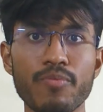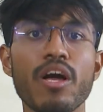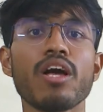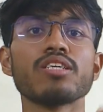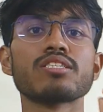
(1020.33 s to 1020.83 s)

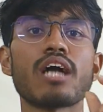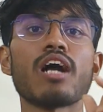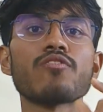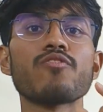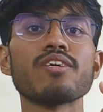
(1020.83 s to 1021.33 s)
Start
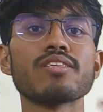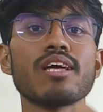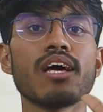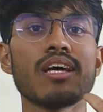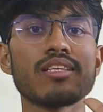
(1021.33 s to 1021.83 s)
with
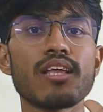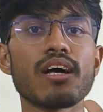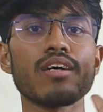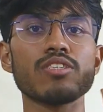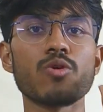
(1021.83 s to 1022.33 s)
the
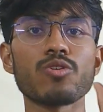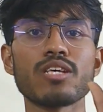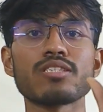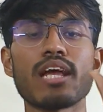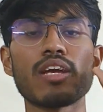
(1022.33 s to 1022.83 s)
sources
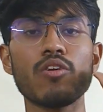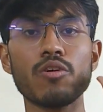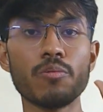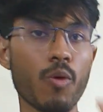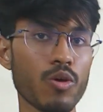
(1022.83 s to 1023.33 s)
like good
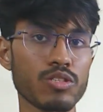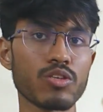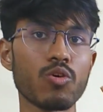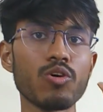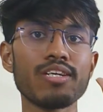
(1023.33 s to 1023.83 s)
books,
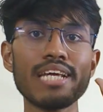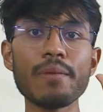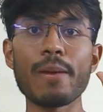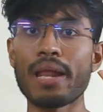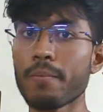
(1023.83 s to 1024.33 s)
good deep
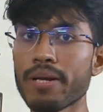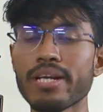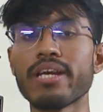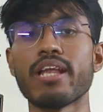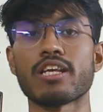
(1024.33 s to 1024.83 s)
NPTEL
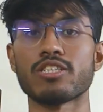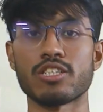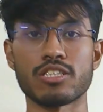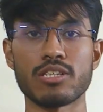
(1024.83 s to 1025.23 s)
lectures.